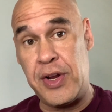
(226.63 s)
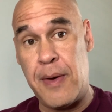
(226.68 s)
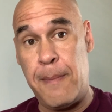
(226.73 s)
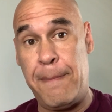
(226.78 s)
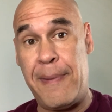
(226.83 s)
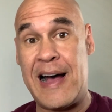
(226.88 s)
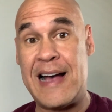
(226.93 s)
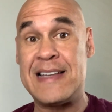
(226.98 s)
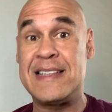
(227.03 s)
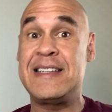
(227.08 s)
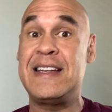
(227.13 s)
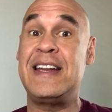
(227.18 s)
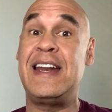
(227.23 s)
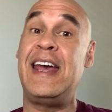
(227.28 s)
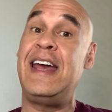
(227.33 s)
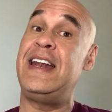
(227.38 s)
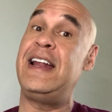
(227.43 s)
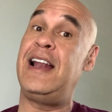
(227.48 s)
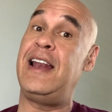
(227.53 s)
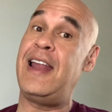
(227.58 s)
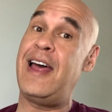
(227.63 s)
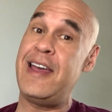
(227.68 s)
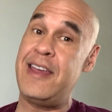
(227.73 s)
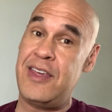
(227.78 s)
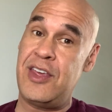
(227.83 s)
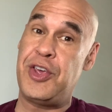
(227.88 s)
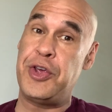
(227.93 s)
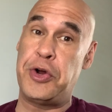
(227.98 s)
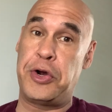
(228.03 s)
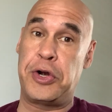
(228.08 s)
composite and a
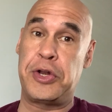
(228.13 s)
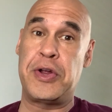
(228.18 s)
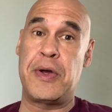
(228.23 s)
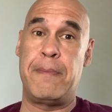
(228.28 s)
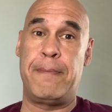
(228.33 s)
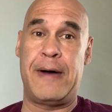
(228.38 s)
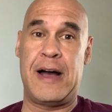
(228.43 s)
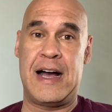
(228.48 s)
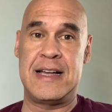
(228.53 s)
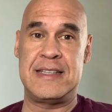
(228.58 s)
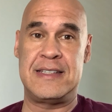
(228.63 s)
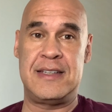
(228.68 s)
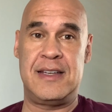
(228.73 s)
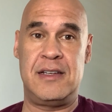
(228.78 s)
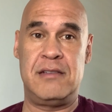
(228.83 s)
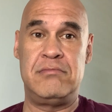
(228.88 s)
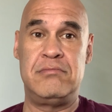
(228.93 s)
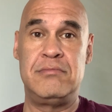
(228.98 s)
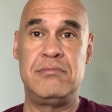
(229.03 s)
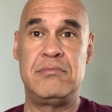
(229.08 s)
light cured composite.